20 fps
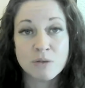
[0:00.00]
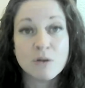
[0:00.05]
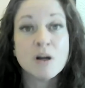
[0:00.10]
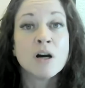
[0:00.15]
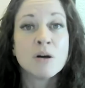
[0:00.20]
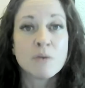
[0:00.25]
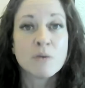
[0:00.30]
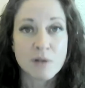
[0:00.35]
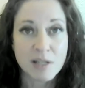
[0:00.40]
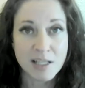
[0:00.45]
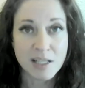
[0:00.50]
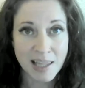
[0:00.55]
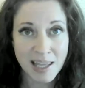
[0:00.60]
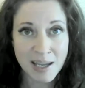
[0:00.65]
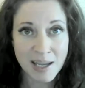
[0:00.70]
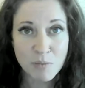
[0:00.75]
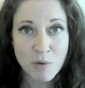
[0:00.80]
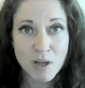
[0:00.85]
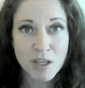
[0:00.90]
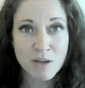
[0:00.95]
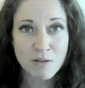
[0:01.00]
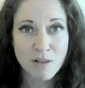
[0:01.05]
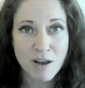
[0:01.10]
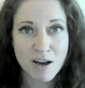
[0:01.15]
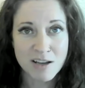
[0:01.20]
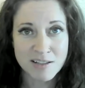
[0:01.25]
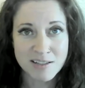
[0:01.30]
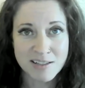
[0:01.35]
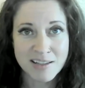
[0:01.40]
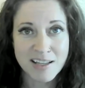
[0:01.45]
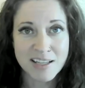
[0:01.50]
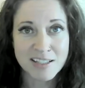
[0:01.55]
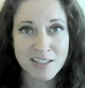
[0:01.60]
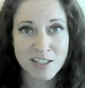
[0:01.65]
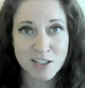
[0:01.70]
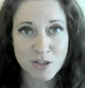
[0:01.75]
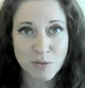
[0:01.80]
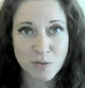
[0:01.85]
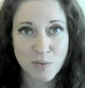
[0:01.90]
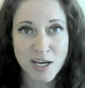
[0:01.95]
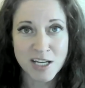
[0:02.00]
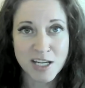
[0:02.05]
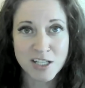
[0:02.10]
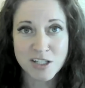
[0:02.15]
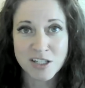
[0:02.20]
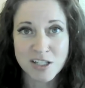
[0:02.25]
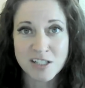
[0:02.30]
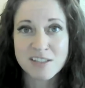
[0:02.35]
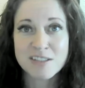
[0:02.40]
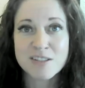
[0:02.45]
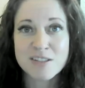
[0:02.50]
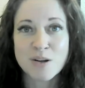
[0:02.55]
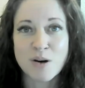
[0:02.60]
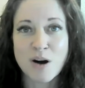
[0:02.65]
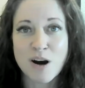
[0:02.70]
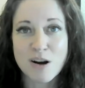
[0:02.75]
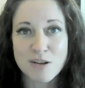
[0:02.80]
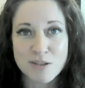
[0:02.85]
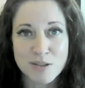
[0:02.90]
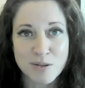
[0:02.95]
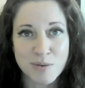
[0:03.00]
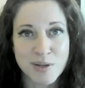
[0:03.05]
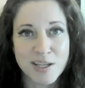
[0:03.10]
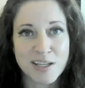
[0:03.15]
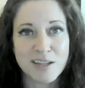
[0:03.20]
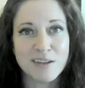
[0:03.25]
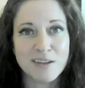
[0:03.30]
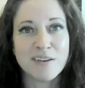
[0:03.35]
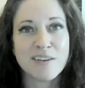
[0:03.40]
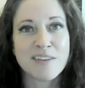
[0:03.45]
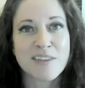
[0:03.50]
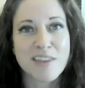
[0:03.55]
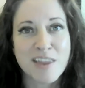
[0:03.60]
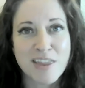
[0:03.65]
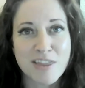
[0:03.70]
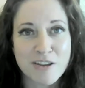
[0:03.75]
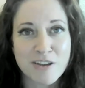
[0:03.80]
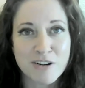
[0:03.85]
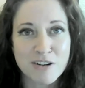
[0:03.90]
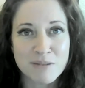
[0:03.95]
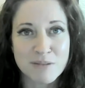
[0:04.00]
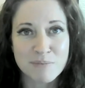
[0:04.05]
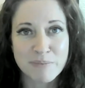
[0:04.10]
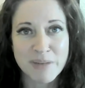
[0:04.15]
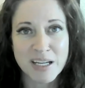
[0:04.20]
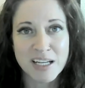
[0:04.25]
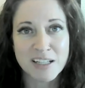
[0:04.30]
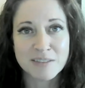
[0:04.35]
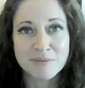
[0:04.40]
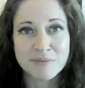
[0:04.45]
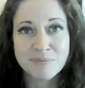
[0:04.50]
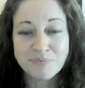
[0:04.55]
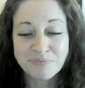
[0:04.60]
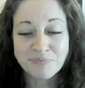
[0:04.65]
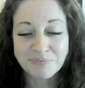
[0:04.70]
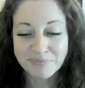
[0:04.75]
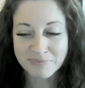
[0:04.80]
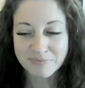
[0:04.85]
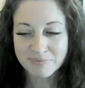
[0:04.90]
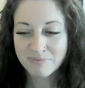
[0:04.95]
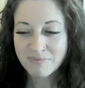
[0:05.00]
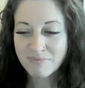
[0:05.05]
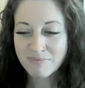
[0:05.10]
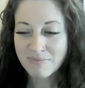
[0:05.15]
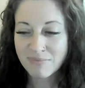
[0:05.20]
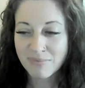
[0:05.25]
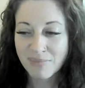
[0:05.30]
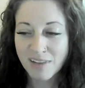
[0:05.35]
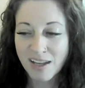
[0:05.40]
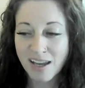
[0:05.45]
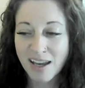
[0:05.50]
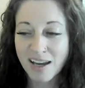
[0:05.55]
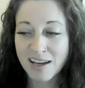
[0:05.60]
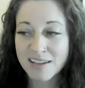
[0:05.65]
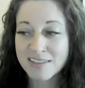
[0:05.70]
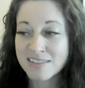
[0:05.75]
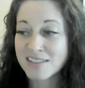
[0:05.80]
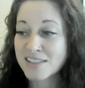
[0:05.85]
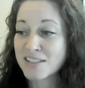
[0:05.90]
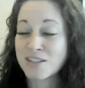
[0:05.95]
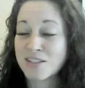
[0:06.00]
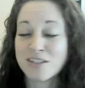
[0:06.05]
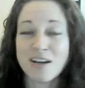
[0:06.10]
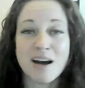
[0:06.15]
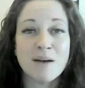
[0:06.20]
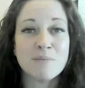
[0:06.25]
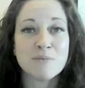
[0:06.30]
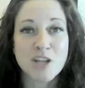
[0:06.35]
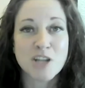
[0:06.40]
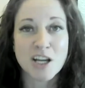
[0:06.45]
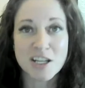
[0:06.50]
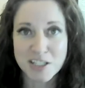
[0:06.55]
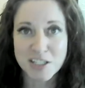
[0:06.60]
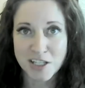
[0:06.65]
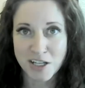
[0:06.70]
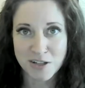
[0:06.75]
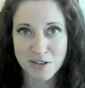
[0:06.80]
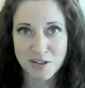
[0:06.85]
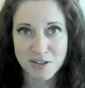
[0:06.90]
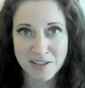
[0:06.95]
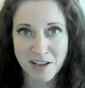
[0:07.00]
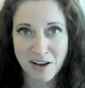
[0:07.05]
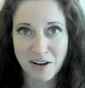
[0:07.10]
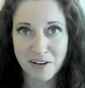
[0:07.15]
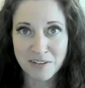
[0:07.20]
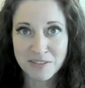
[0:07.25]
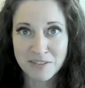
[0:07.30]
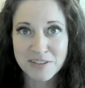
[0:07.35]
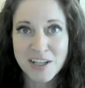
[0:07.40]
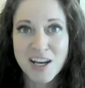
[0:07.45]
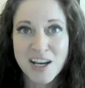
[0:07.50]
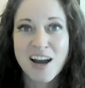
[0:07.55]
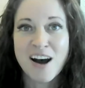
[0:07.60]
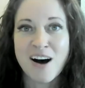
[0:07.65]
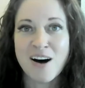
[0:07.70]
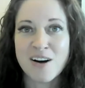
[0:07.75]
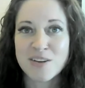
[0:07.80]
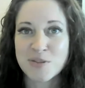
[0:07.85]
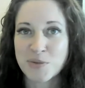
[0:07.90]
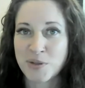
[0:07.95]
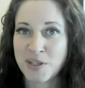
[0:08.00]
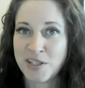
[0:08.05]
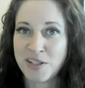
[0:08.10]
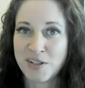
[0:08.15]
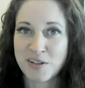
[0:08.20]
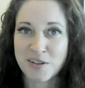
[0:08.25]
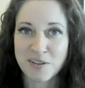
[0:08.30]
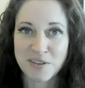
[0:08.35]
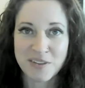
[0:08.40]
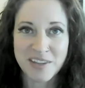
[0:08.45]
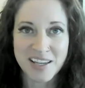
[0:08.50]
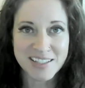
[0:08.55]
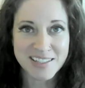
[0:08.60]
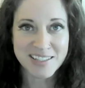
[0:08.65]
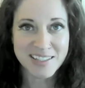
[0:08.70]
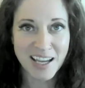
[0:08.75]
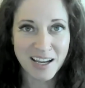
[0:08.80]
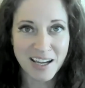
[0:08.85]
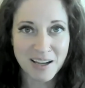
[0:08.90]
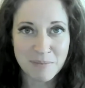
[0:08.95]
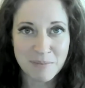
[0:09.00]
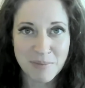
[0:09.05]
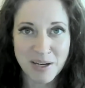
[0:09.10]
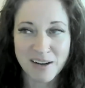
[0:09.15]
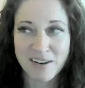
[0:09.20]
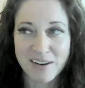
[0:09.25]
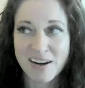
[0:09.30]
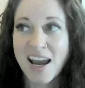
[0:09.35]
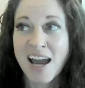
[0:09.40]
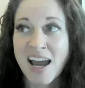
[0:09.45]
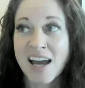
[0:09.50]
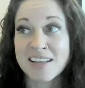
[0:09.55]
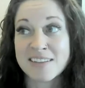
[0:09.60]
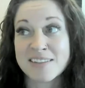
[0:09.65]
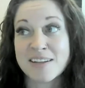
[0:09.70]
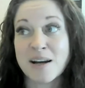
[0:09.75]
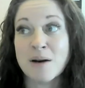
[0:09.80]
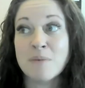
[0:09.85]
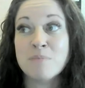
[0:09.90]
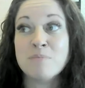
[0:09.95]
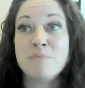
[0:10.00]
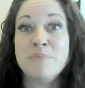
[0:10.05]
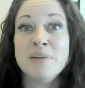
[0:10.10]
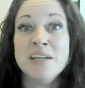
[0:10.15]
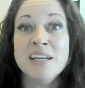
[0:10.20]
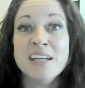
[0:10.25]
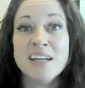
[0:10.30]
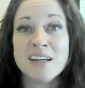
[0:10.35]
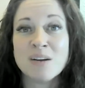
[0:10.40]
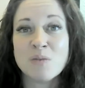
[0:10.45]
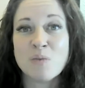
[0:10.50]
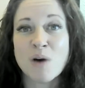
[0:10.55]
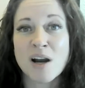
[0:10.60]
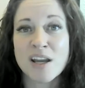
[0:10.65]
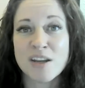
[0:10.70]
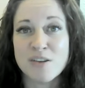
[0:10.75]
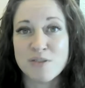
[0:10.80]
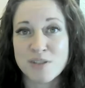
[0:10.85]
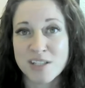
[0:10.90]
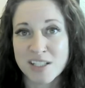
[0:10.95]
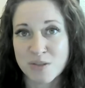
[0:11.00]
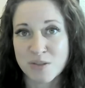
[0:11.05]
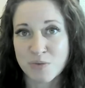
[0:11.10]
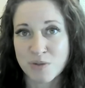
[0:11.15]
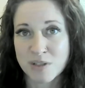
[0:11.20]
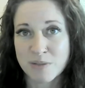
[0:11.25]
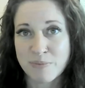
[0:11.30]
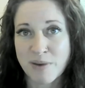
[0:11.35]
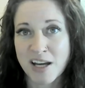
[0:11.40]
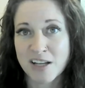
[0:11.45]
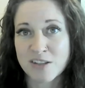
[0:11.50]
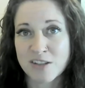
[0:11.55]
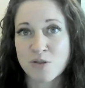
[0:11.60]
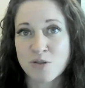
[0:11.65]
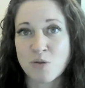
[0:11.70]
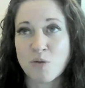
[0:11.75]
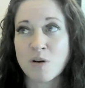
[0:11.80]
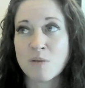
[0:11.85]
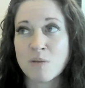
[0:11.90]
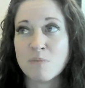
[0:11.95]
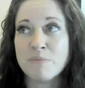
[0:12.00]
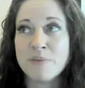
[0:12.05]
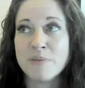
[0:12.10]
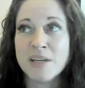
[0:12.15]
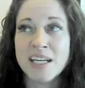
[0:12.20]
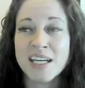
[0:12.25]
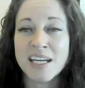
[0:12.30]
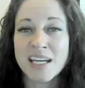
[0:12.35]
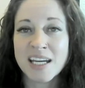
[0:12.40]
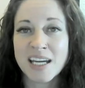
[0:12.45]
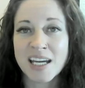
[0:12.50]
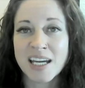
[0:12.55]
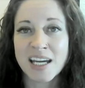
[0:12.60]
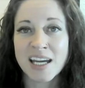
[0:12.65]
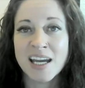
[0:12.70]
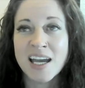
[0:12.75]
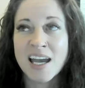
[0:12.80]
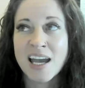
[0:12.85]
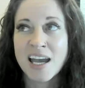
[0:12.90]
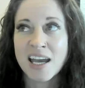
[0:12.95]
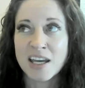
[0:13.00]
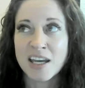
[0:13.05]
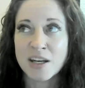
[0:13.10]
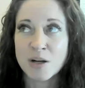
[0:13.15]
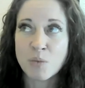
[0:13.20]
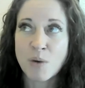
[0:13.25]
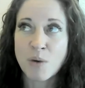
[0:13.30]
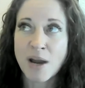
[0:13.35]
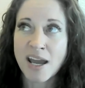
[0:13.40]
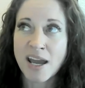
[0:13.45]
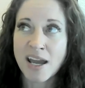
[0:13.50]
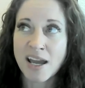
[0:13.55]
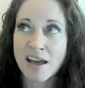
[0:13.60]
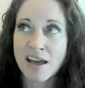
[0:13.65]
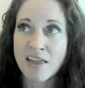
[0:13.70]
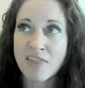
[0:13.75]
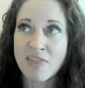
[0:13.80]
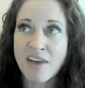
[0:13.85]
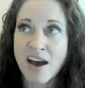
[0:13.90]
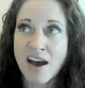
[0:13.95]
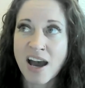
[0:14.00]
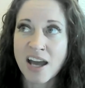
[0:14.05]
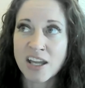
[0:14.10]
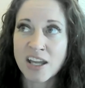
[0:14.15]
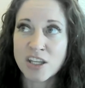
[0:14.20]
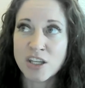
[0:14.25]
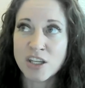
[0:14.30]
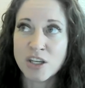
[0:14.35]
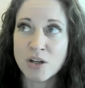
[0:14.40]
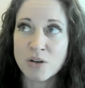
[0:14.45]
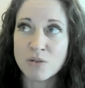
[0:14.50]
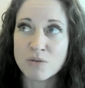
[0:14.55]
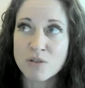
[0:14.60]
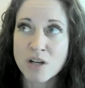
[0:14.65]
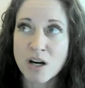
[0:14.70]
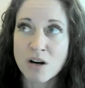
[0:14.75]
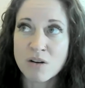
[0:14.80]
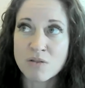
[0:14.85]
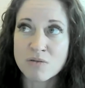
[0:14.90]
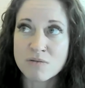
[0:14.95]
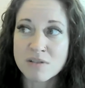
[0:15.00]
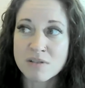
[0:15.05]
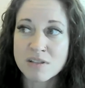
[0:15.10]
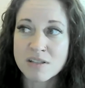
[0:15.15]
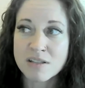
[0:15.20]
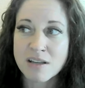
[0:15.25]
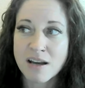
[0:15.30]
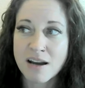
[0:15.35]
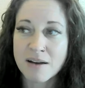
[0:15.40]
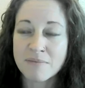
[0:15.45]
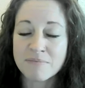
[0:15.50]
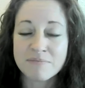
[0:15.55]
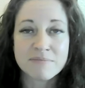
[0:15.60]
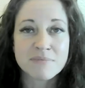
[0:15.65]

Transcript: to reclaim what you lost in that situation. So also heal the third mirror and stop judging yourself. Also heal that second mirror and stop being what you disrespect or being in a way that you don't